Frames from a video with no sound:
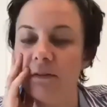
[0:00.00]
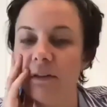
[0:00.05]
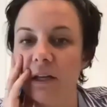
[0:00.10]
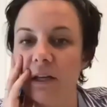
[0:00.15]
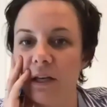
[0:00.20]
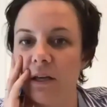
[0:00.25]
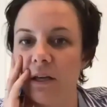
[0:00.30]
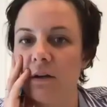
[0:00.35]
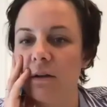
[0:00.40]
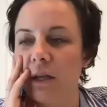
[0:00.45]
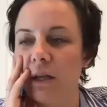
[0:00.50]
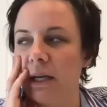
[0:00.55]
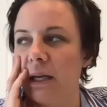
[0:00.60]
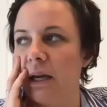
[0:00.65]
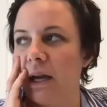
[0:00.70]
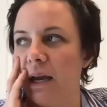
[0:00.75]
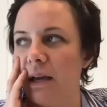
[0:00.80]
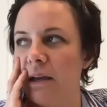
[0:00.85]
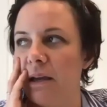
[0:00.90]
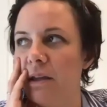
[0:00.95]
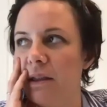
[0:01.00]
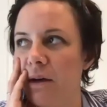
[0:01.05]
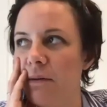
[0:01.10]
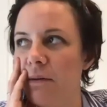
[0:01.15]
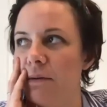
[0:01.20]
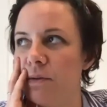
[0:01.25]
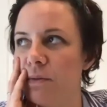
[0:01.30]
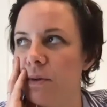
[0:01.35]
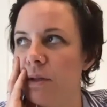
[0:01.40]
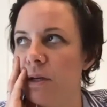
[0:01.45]
that that
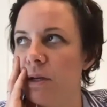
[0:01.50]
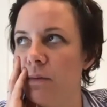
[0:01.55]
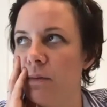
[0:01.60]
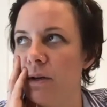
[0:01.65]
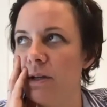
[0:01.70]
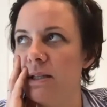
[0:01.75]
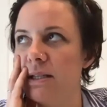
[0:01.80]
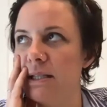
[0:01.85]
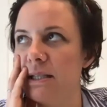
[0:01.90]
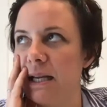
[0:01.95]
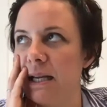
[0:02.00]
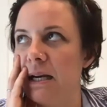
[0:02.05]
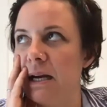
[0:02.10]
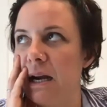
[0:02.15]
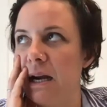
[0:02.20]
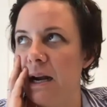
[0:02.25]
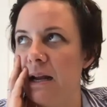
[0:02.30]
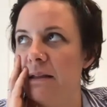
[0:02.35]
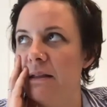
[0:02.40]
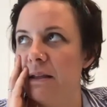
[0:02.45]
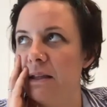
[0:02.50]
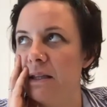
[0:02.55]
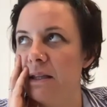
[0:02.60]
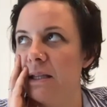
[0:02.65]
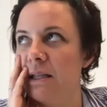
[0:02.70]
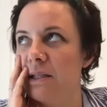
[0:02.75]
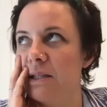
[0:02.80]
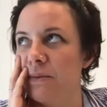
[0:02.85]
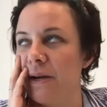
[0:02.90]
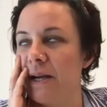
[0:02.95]
was really well stated. And I think
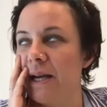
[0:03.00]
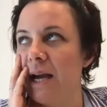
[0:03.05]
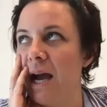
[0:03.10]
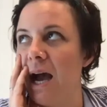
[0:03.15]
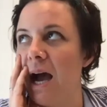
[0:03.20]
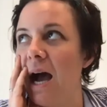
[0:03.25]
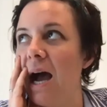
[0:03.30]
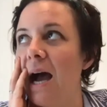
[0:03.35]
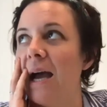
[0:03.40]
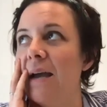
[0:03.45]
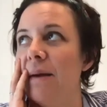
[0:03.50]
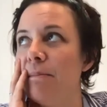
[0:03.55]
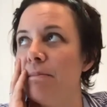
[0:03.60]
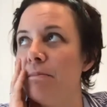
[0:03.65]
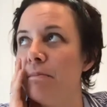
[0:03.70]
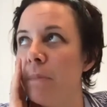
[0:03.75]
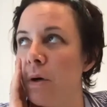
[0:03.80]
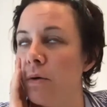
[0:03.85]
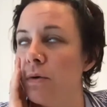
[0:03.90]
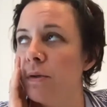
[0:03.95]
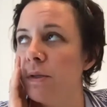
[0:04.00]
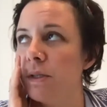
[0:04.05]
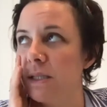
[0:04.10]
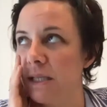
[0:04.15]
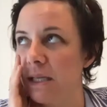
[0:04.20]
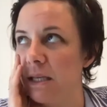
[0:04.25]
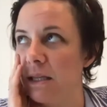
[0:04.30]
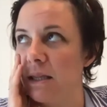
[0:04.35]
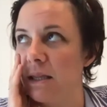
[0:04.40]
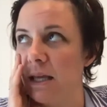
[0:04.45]
that's right. I
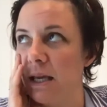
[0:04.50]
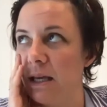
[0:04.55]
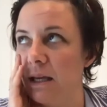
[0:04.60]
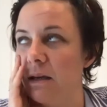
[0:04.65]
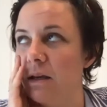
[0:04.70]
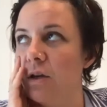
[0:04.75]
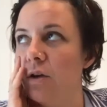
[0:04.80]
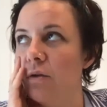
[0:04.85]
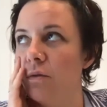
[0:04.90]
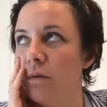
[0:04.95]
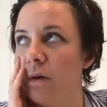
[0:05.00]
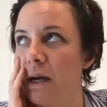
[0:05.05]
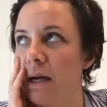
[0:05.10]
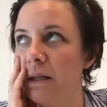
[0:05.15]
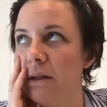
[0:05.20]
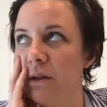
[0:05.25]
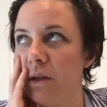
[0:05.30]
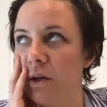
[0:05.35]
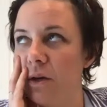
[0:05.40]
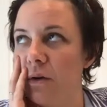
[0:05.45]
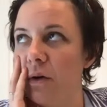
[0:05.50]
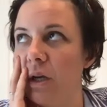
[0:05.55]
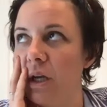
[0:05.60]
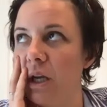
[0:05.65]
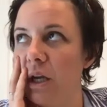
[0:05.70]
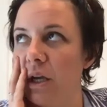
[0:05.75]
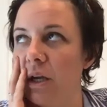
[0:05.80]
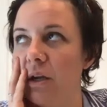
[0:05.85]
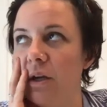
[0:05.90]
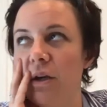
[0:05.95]
mostly think you're right, though.
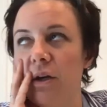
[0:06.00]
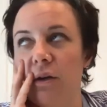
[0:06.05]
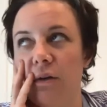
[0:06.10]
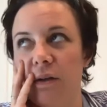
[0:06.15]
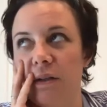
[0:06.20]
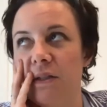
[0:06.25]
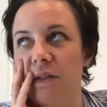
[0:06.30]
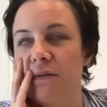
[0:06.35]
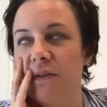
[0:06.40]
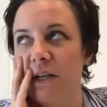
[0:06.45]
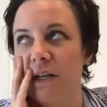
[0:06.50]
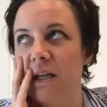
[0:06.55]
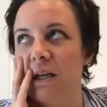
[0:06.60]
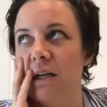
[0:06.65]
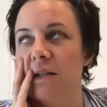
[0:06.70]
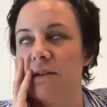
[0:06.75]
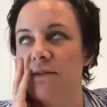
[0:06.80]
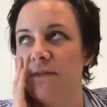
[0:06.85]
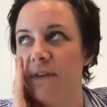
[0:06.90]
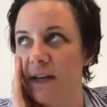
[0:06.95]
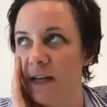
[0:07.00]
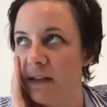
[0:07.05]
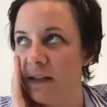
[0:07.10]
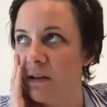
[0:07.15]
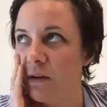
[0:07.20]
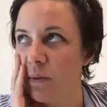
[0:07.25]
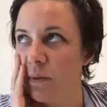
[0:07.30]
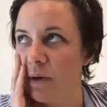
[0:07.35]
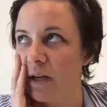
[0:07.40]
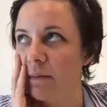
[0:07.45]
It's funny that
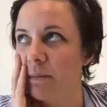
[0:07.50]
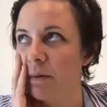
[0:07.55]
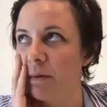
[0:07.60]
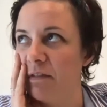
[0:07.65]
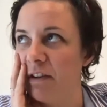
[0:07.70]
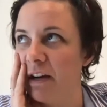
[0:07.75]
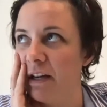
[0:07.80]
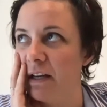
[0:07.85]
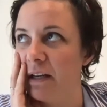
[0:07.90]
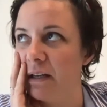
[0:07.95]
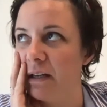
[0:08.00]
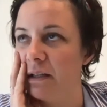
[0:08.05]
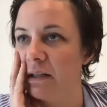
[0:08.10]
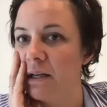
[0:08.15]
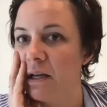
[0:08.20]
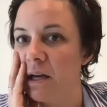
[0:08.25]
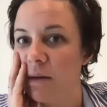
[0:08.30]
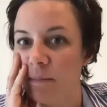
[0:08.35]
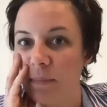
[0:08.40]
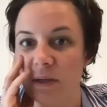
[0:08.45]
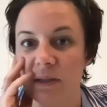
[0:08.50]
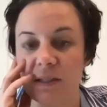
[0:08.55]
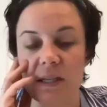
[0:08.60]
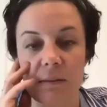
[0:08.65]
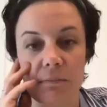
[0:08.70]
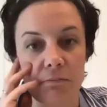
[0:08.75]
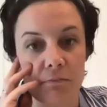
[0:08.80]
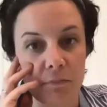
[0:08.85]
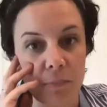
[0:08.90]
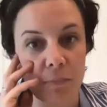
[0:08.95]
you bring up Nevada, because I
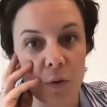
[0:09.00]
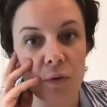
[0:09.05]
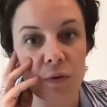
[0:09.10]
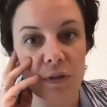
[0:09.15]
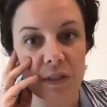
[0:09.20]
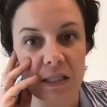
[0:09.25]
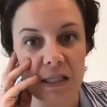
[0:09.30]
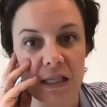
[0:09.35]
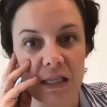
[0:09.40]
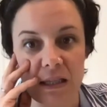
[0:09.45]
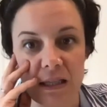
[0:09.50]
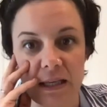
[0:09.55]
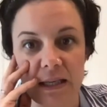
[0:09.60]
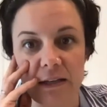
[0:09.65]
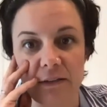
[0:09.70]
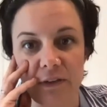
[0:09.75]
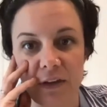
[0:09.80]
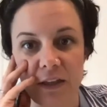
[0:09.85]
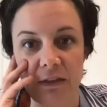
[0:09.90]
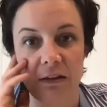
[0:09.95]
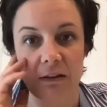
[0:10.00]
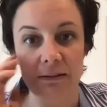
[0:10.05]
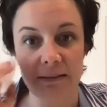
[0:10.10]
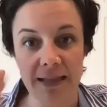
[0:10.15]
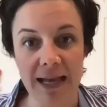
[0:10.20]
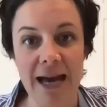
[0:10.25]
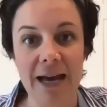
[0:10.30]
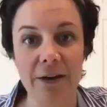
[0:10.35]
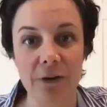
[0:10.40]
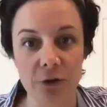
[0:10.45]
mostly think of it in the
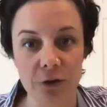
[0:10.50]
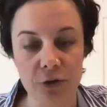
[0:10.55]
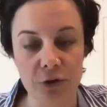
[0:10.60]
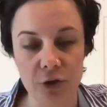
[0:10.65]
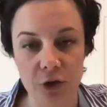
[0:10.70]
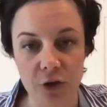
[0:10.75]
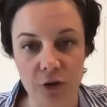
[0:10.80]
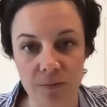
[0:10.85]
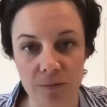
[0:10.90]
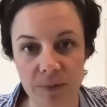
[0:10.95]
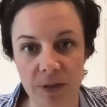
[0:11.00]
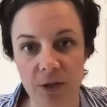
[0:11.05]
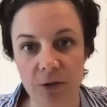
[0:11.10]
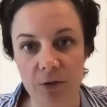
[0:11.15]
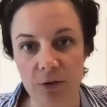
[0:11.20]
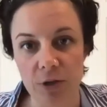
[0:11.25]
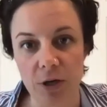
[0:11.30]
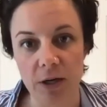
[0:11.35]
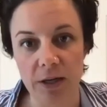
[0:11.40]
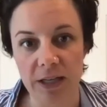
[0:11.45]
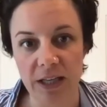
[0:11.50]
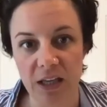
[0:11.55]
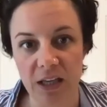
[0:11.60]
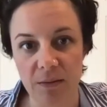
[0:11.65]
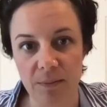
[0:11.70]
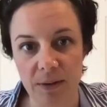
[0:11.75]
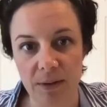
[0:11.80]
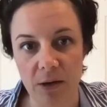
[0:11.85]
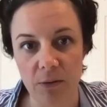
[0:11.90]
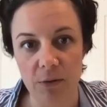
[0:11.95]
latter term that you're talking
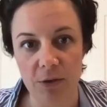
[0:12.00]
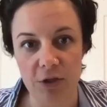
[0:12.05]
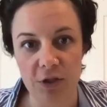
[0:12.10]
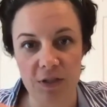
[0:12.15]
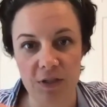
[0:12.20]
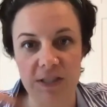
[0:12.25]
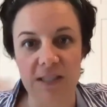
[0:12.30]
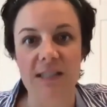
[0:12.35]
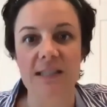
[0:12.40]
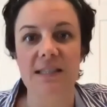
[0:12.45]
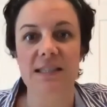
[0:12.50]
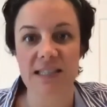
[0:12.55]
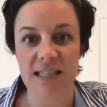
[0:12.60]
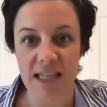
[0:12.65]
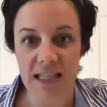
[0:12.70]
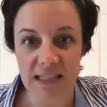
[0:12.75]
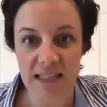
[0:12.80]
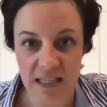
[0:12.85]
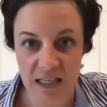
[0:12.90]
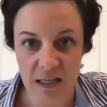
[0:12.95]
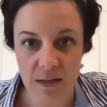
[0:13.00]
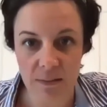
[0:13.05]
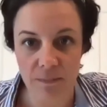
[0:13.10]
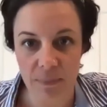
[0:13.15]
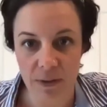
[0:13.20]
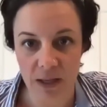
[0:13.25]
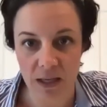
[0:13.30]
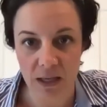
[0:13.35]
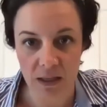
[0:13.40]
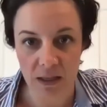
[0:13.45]
about, which is that states end up
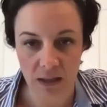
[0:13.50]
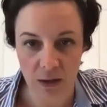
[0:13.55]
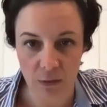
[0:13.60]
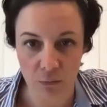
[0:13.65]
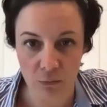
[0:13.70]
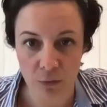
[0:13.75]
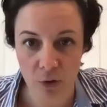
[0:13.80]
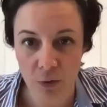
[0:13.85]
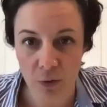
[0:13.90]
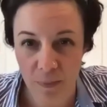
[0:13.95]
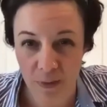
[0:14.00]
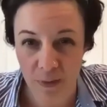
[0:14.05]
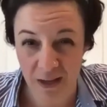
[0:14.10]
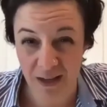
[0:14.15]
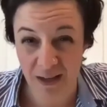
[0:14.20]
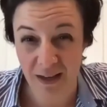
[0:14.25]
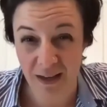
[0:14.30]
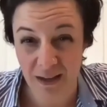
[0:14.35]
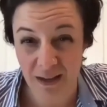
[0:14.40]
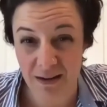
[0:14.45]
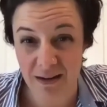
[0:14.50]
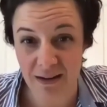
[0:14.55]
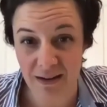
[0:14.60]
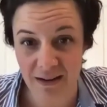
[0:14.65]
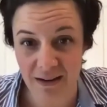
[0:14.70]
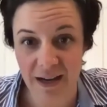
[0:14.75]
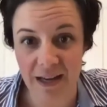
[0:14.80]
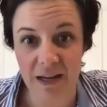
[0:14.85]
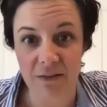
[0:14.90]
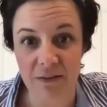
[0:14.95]
being like roping in and
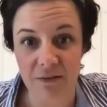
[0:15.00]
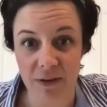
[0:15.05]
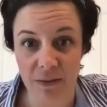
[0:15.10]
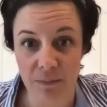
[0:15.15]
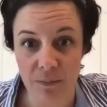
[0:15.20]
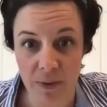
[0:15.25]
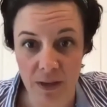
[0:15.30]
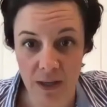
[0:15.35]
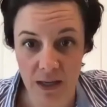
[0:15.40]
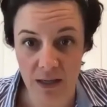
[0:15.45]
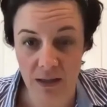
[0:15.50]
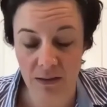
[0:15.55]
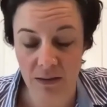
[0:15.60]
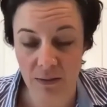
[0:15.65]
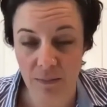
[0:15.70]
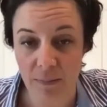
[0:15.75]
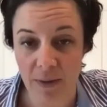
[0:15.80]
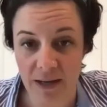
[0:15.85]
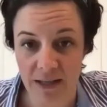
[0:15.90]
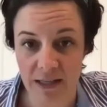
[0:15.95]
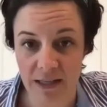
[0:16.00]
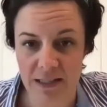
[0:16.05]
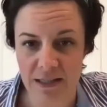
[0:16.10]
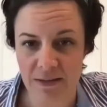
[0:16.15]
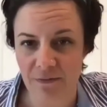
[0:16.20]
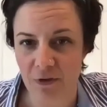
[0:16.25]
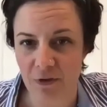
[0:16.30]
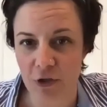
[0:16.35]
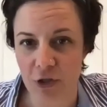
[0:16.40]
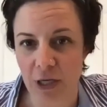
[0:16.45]
kind of like being the
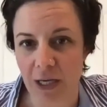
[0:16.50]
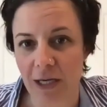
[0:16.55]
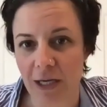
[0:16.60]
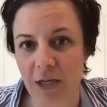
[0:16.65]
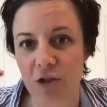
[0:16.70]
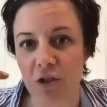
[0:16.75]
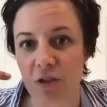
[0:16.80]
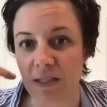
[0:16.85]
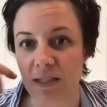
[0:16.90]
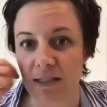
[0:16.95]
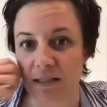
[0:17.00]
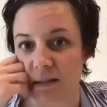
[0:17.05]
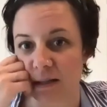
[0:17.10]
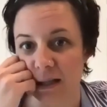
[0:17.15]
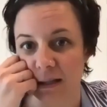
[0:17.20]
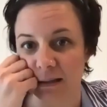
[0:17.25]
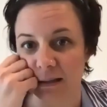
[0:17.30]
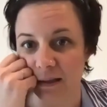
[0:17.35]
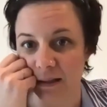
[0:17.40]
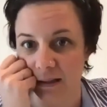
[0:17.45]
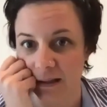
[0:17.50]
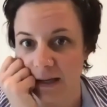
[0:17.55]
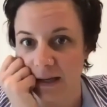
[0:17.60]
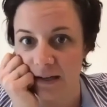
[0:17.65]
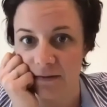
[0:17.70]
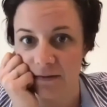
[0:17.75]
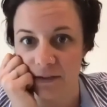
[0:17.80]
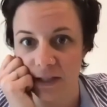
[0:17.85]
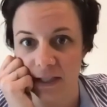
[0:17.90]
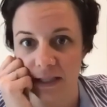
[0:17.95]
mechanism for change, is the
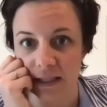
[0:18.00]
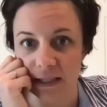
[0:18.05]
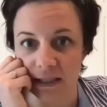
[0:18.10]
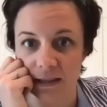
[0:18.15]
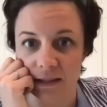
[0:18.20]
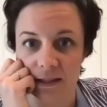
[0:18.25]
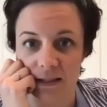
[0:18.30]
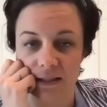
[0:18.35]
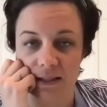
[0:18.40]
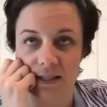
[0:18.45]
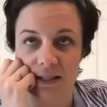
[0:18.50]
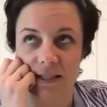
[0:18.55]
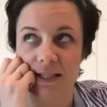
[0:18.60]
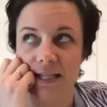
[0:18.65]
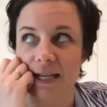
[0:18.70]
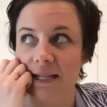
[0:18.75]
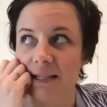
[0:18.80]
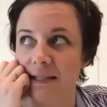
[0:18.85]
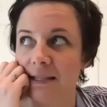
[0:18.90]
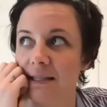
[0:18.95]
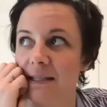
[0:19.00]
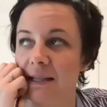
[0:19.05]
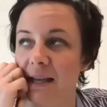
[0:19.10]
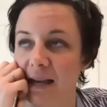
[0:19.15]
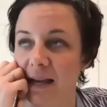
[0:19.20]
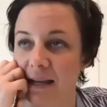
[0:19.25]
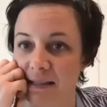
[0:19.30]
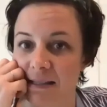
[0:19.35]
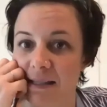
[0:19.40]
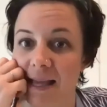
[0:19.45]
kind of the states
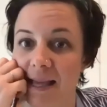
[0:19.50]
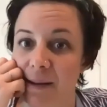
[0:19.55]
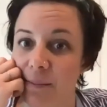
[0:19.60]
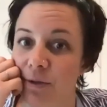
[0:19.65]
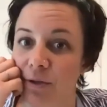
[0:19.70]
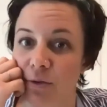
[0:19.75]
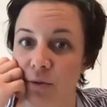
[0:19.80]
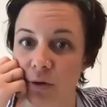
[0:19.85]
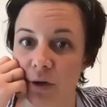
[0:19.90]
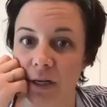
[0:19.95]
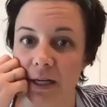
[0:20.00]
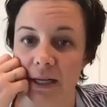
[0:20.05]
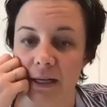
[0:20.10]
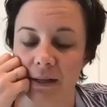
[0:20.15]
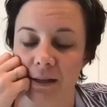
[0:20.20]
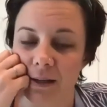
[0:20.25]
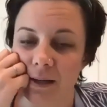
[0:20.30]
as laboratory